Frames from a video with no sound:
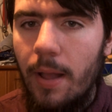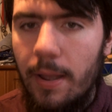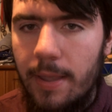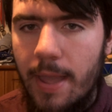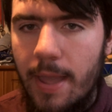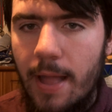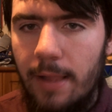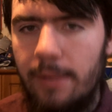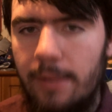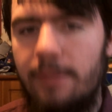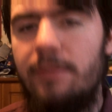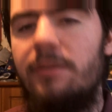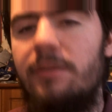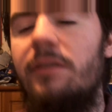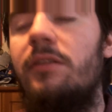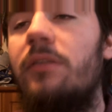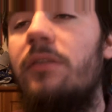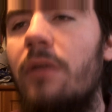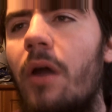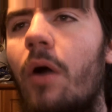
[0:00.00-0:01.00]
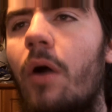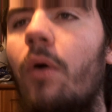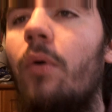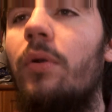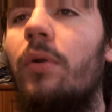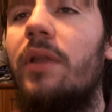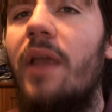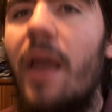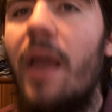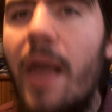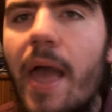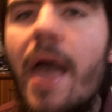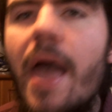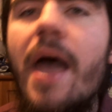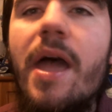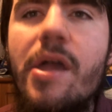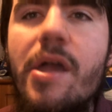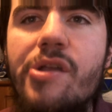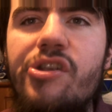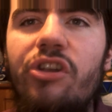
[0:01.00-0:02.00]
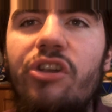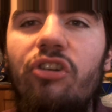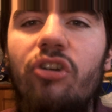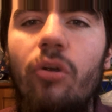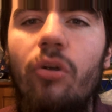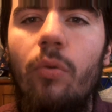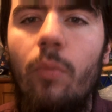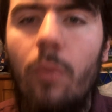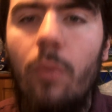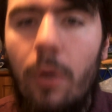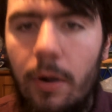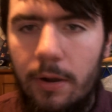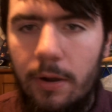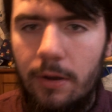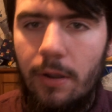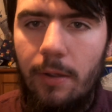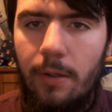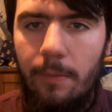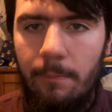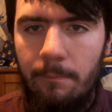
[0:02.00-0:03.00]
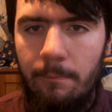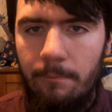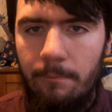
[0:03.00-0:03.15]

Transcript: Galaxy Note Edge work?